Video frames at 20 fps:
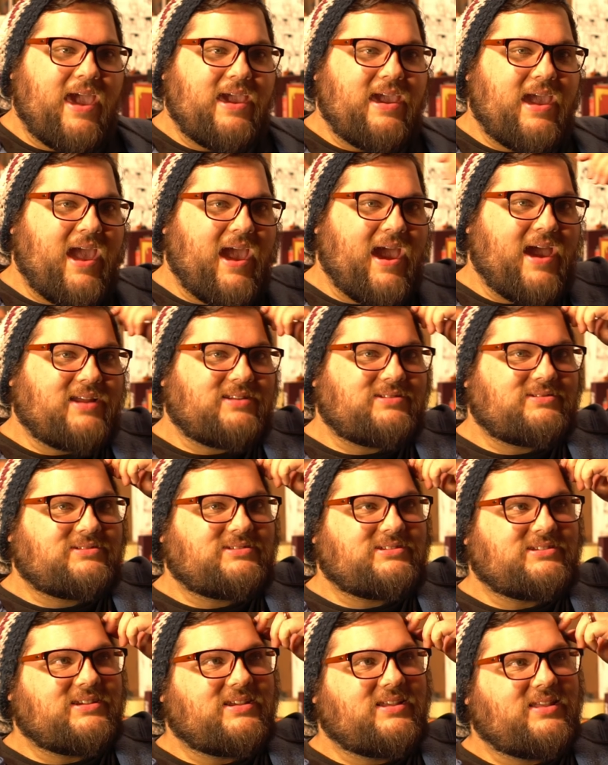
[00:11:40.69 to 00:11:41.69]
And
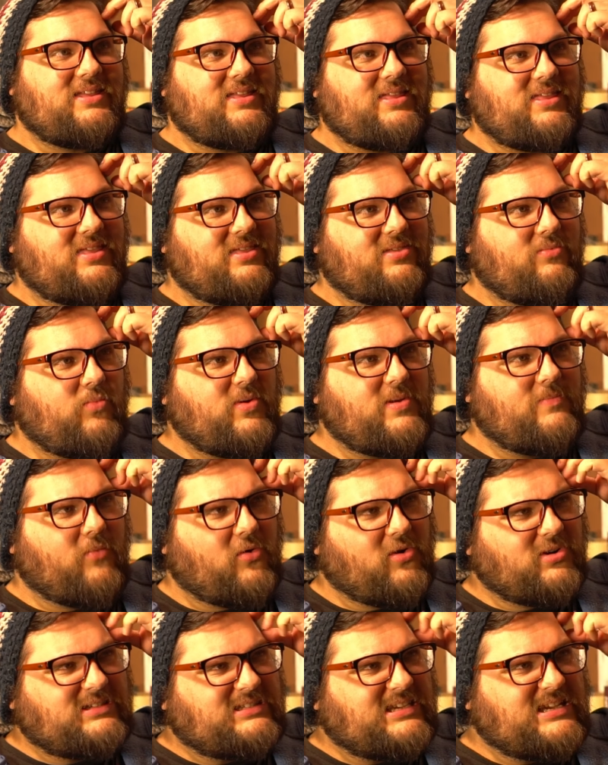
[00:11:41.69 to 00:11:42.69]
when
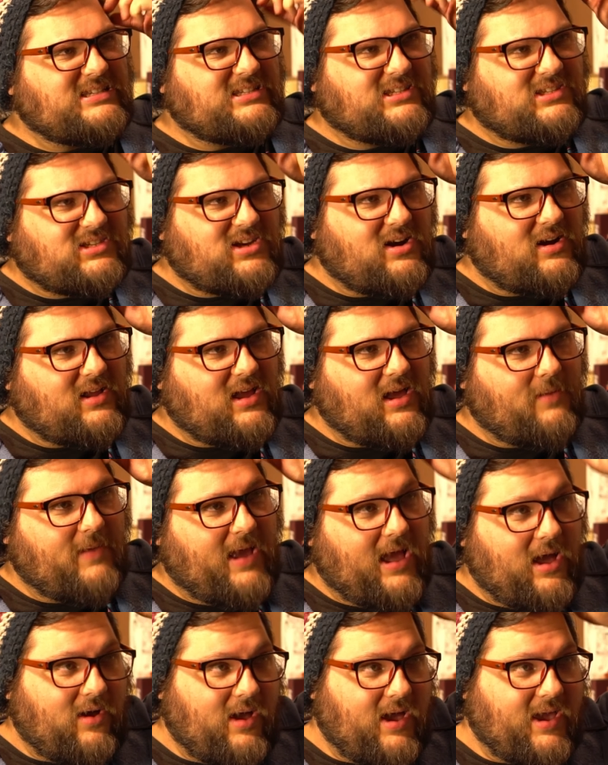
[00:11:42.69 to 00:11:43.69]
more seasons started coming
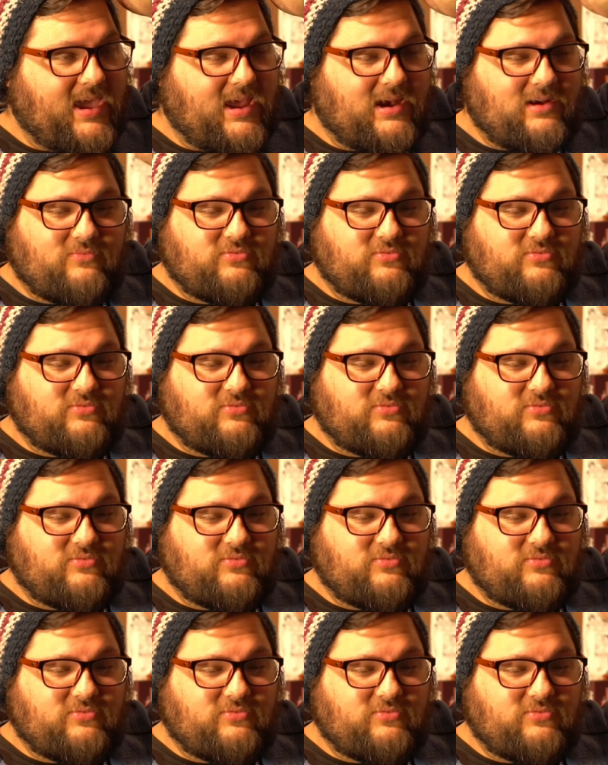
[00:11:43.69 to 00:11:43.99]
out, again,